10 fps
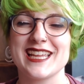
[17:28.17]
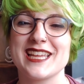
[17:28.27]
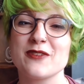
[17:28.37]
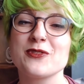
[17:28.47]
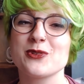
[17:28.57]

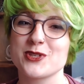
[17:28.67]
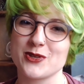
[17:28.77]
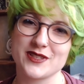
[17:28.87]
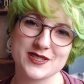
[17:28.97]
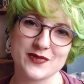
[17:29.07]
If you
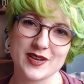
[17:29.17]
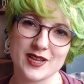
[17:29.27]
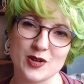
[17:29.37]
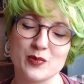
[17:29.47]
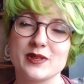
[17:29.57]
enjoyed this
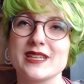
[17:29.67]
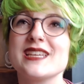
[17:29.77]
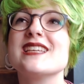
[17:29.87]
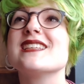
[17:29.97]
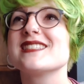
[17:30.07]
video,
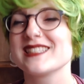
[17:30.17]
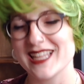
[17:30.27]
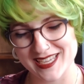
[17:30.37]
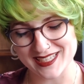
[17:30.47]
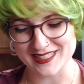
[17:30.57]
please
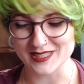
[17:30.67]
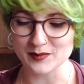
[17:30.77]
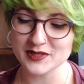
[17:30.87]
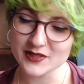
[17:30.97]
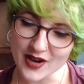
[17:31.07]
like and
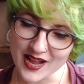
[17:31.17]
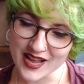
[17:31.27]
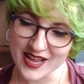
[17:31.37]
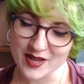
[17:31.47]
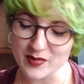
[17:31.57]

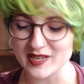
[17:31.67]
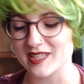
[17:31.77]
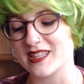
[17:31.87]
subscribe and hit